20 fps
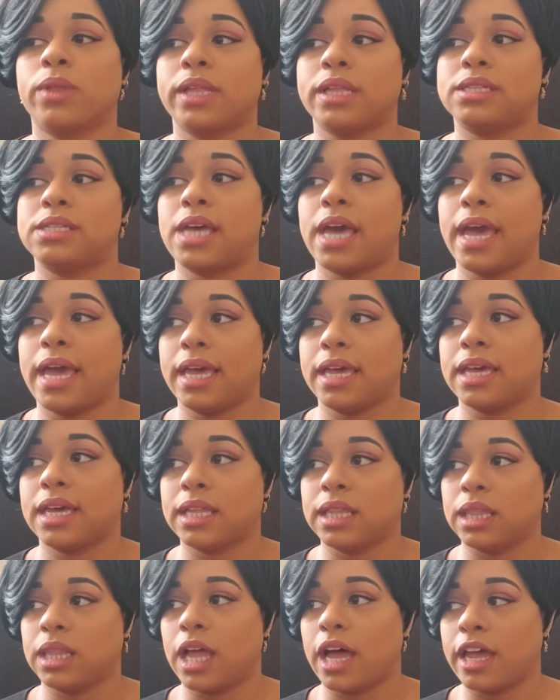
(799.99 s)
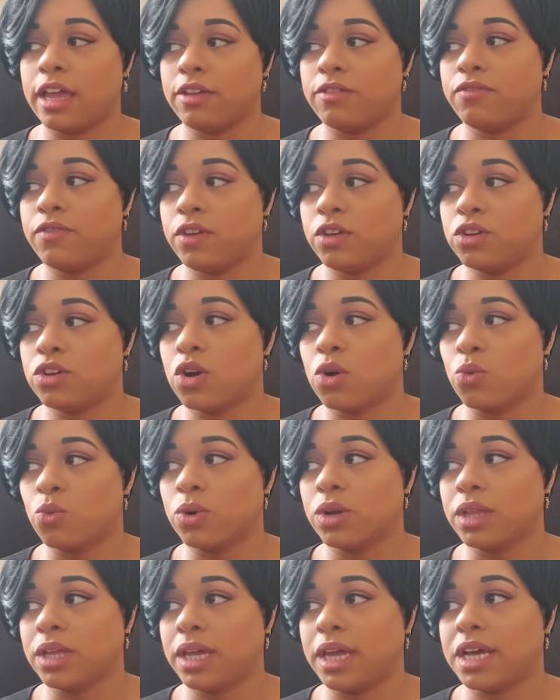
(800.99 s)
take in life, and you don't
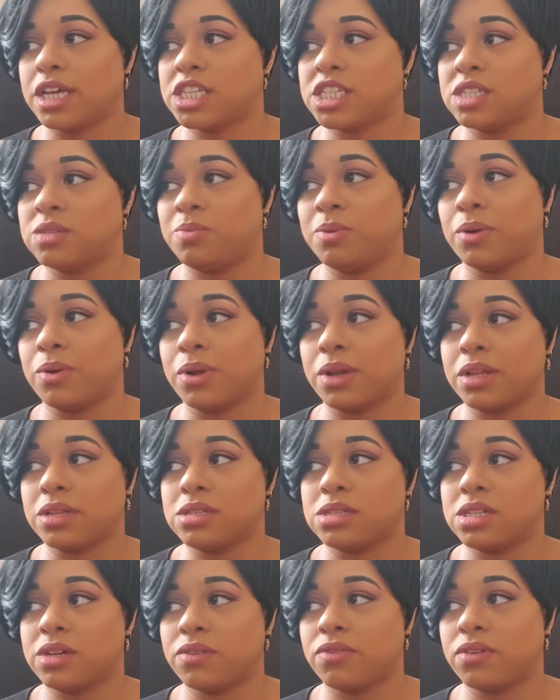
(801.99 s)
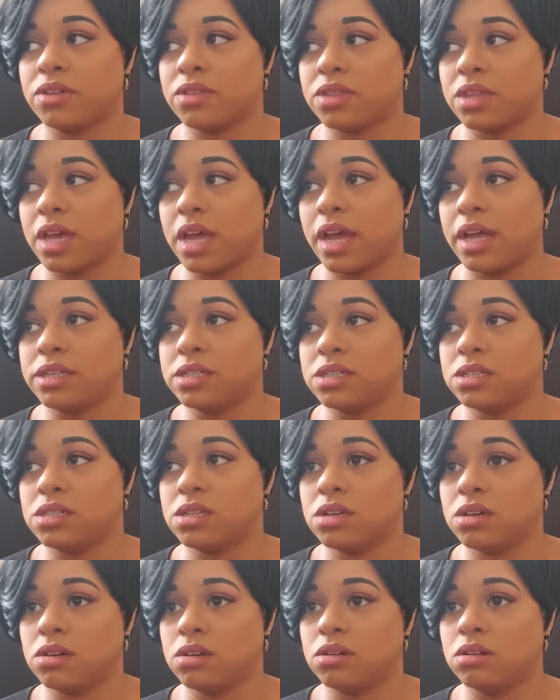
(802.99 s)
really experience different things
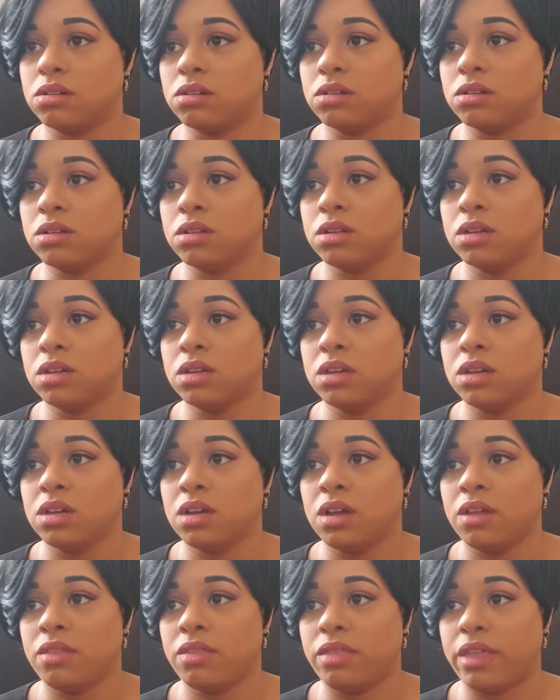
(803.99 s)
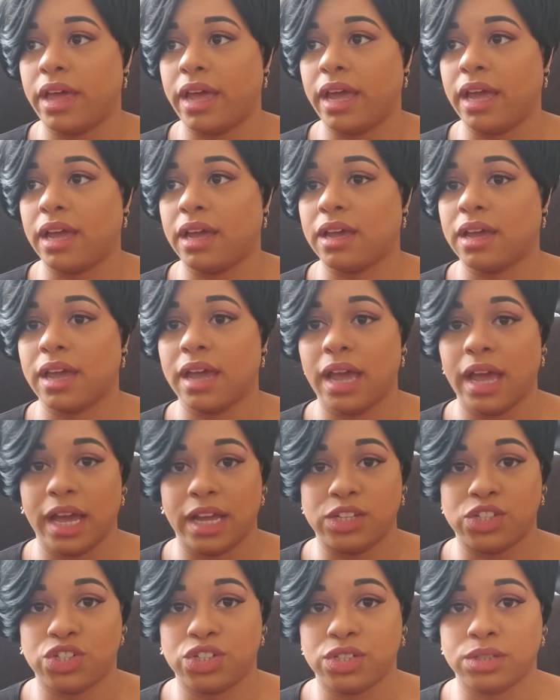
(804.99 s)
until they
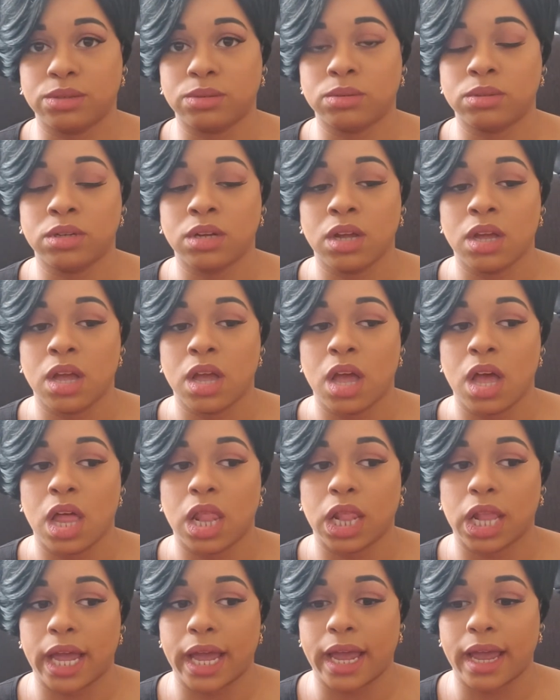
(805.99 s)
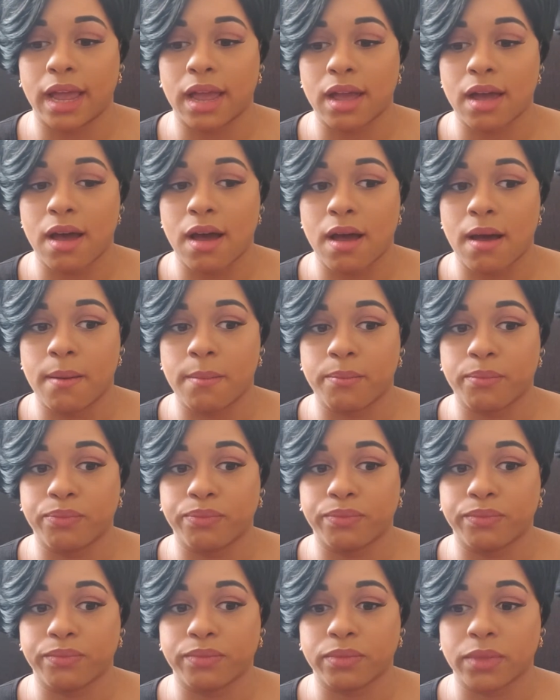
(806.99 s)
hit you. Like
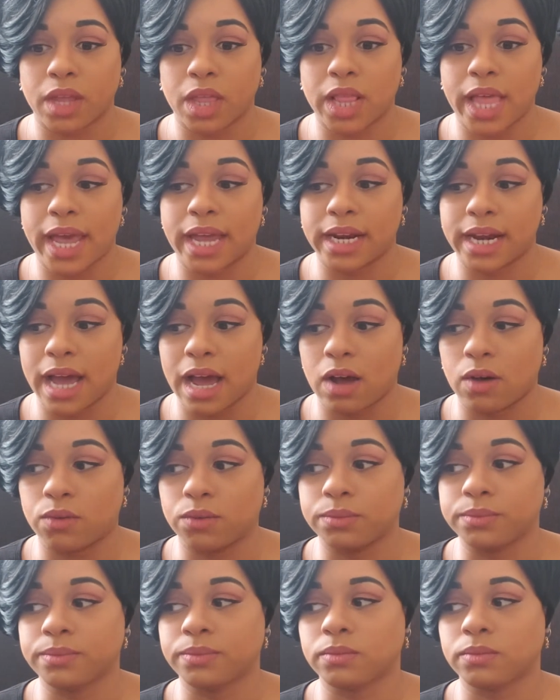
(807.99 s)
now,